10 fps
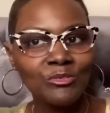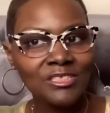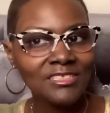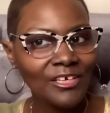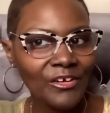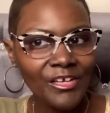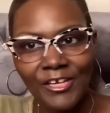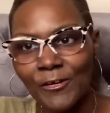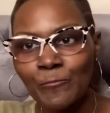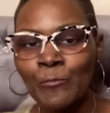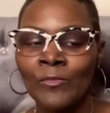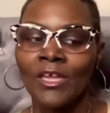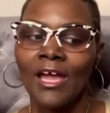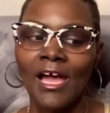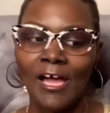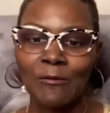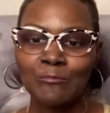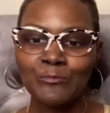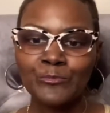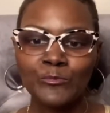that are here.
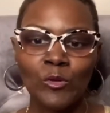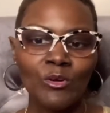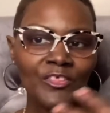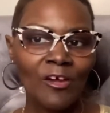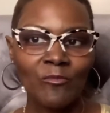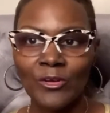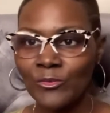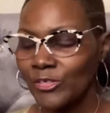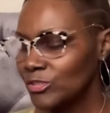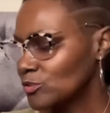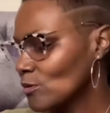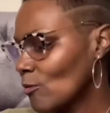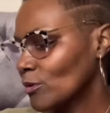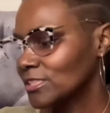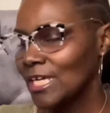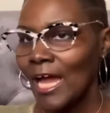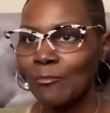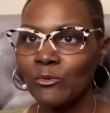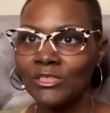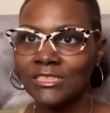Um, without further ado, I wanted to hop
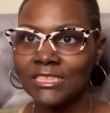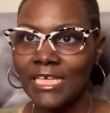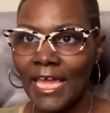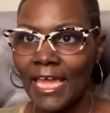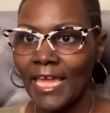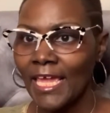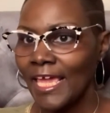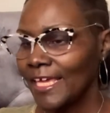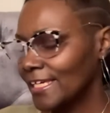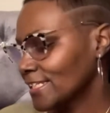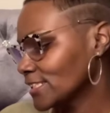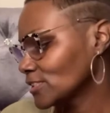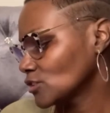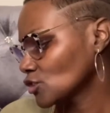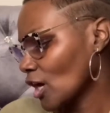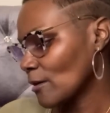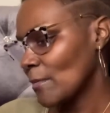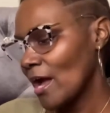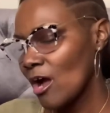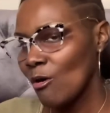on today and talk
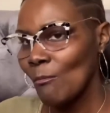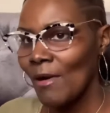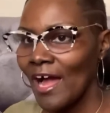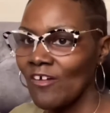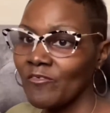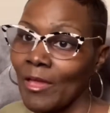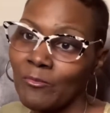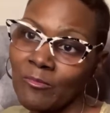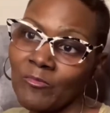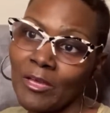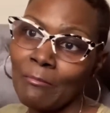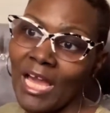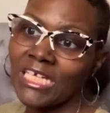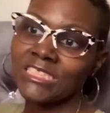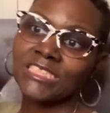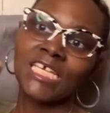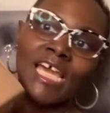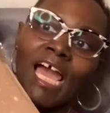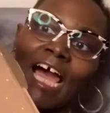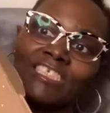about my FabFitFun Box.
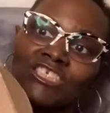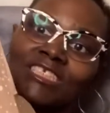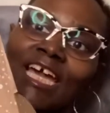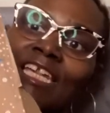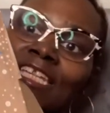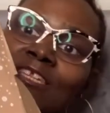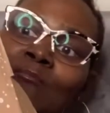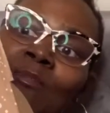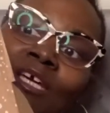I just got it in the mail